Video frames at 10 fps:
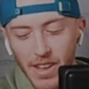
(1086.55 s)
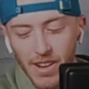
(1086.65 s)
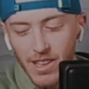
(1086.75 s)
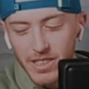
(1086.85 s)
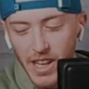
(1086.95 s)

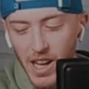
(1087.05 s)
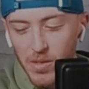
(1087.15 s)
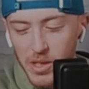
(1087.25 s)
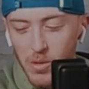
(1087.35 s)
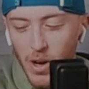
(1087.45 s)
that all
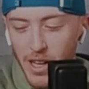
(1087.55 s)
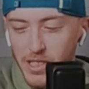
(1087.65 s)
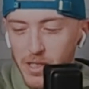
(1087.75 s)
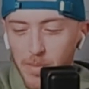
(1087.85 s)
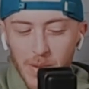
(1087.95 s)
down when you
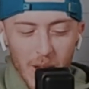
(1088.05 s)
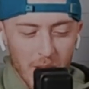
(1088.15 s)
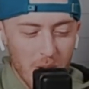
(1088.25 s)
watch them play